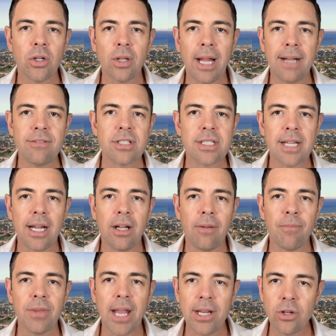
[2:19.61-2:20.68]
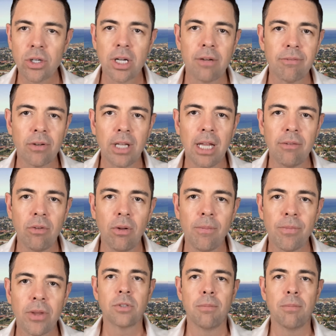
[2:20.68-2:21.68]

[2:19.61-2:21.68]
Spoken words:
lifestyle and your comfort level,